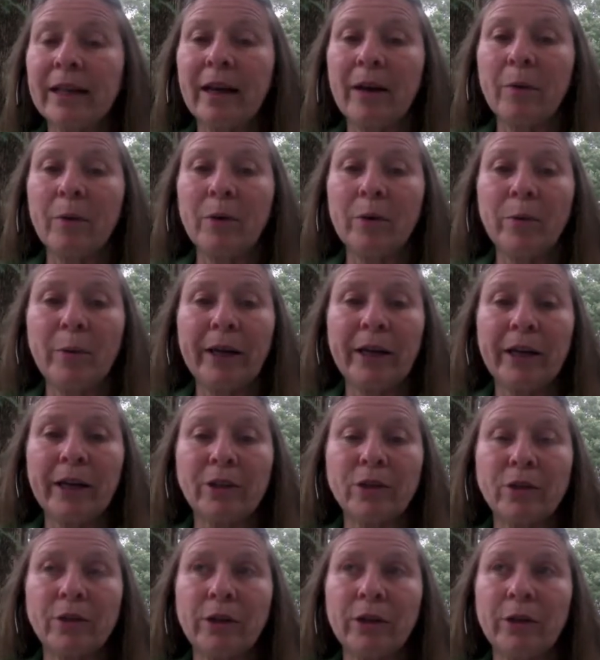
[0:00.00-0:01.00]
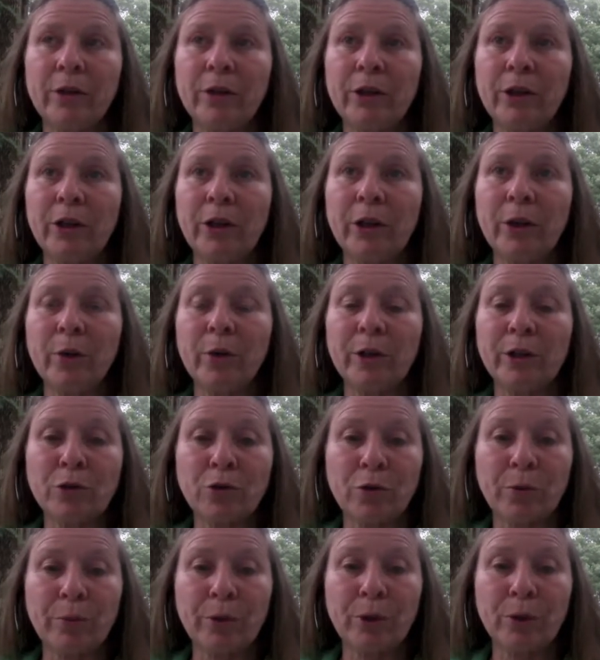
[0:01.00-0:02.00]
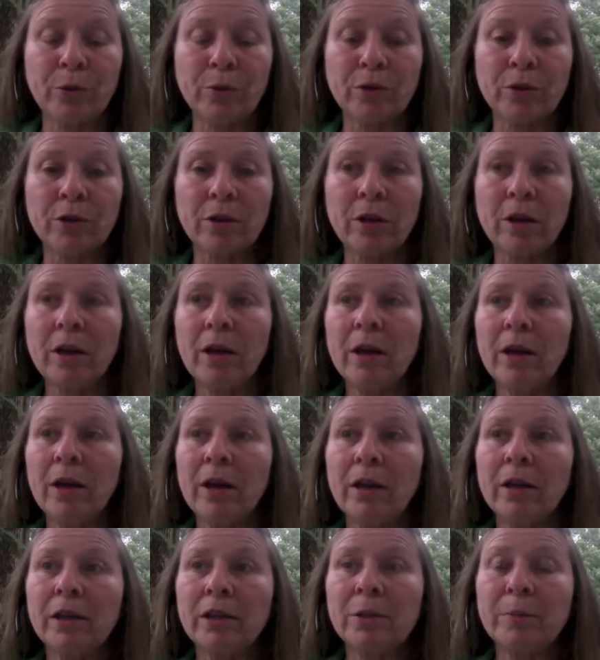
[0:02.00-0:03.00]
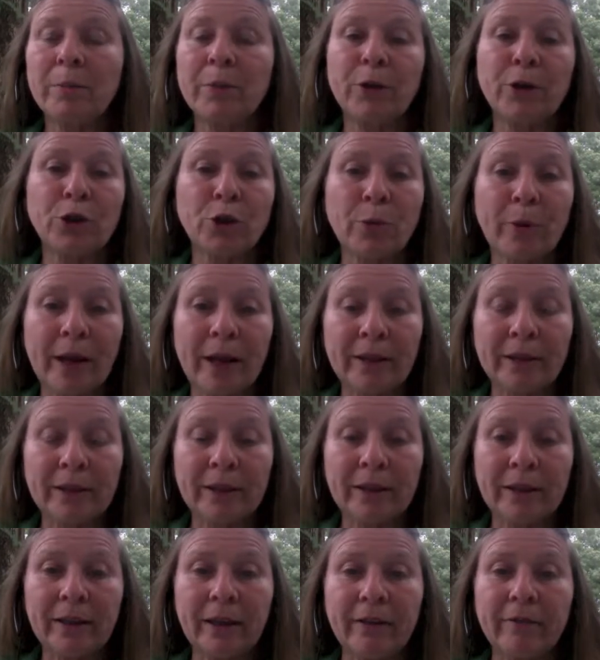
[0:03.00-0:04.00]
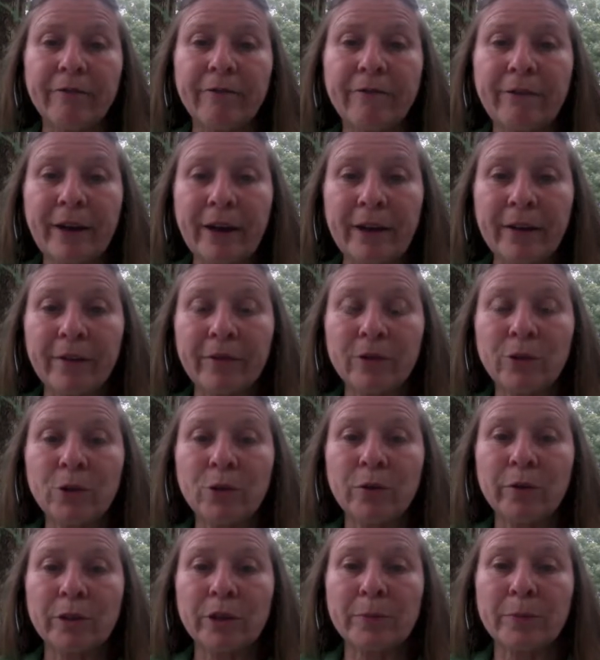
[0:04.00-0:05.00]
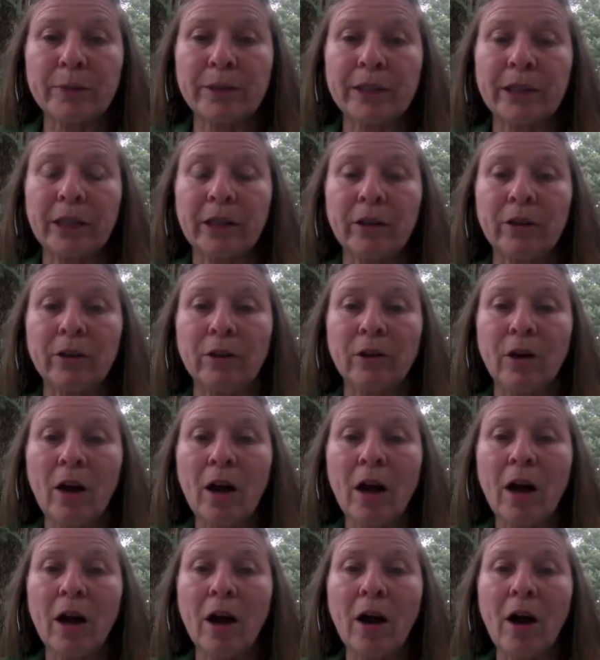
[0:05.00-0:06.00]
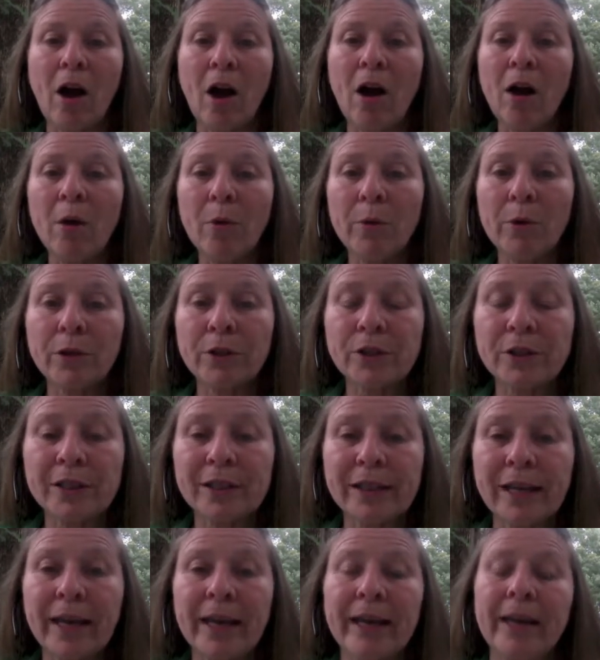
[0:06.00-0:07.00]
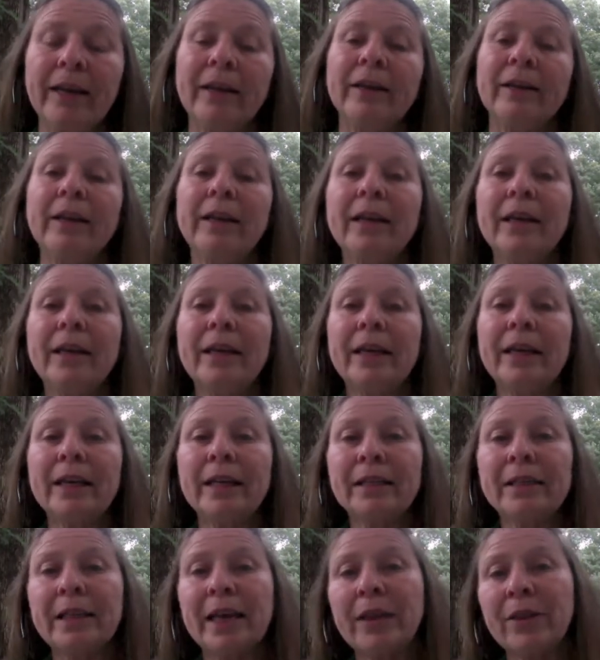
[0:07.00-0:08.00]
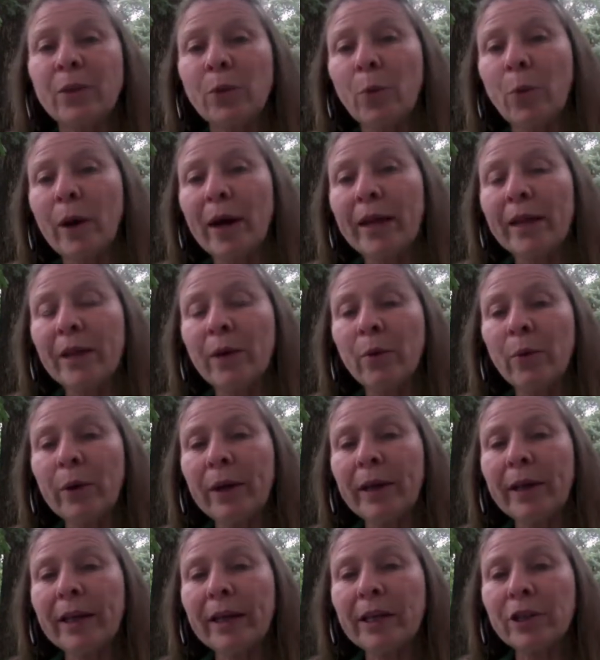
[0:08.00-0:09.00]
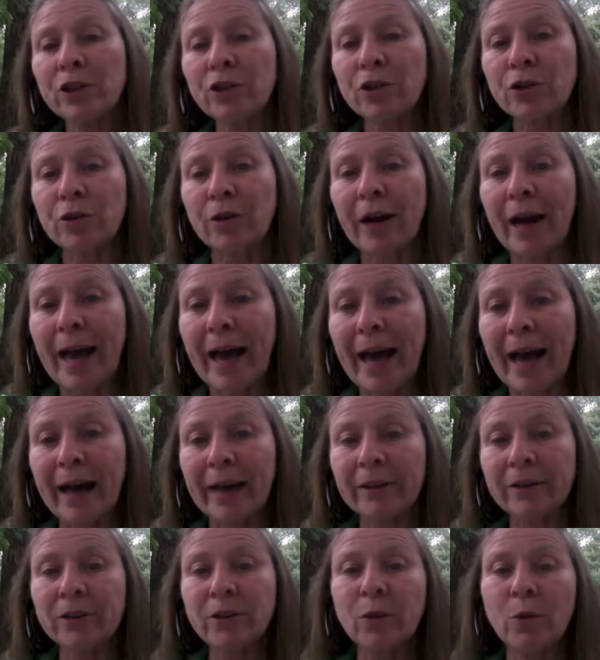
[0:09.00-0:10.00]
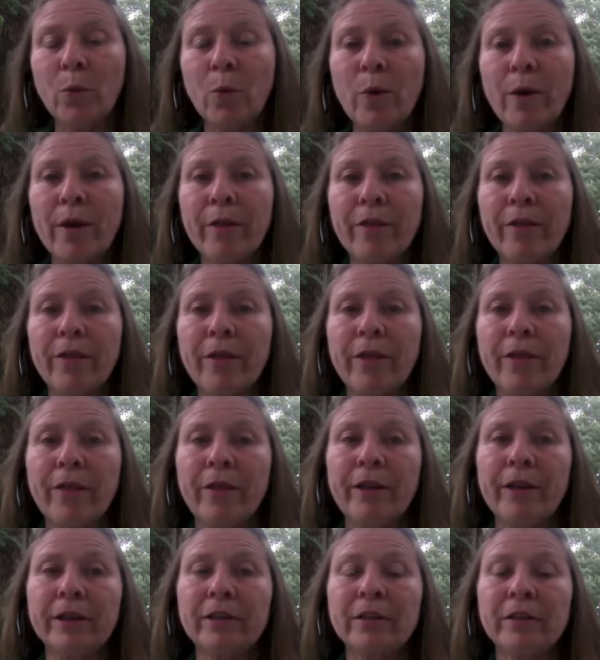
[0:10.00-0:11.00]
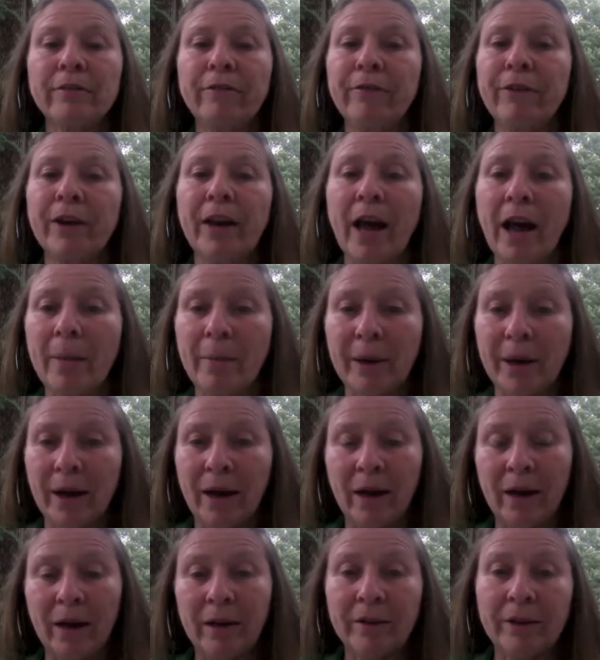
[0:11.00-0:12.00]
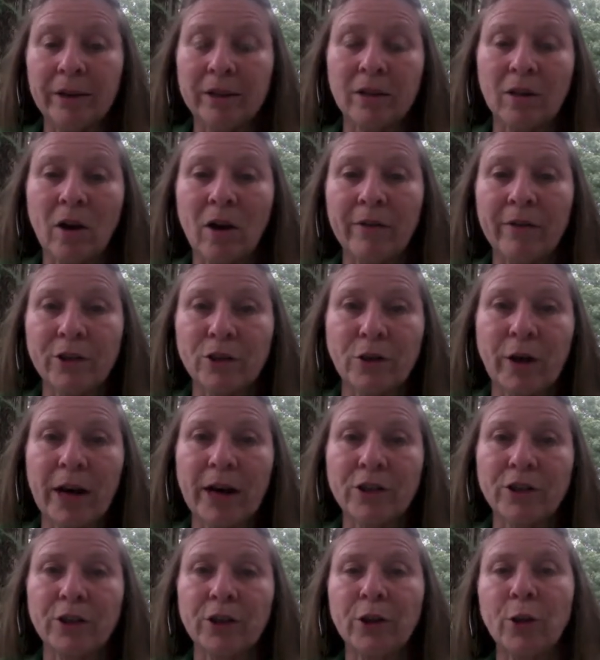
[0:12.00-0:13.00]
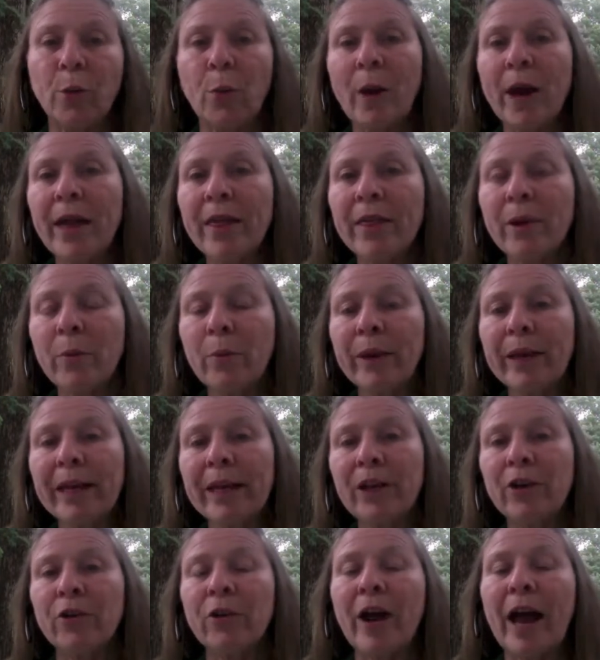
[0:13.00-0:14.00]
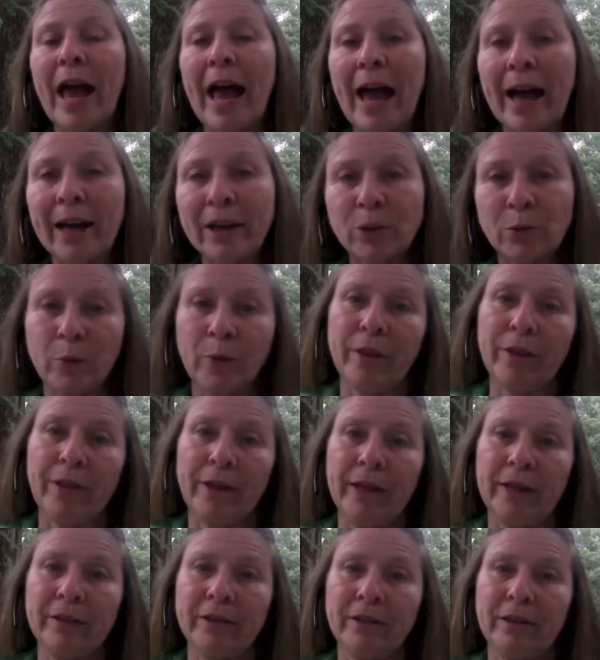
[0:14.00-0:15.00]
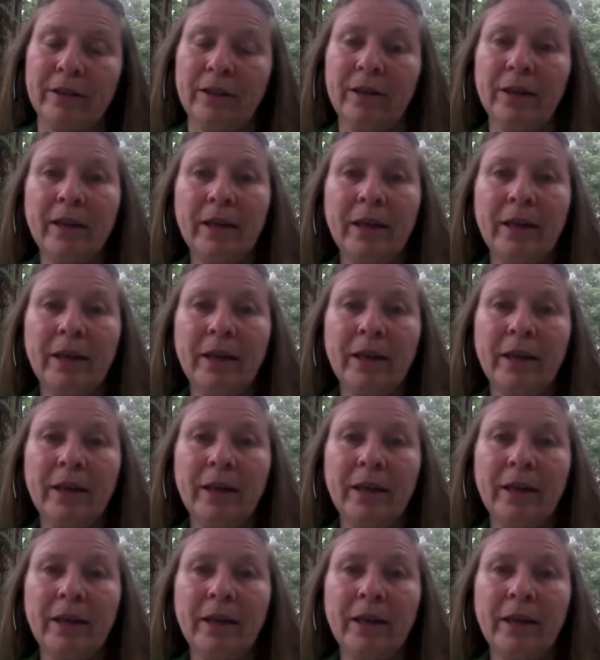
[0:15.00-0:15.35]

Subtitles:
when we attribute spirituality and faith to this particular law, all we're saying is that the way that we interact with this phenomena, this law of attraction, the way that we interact with it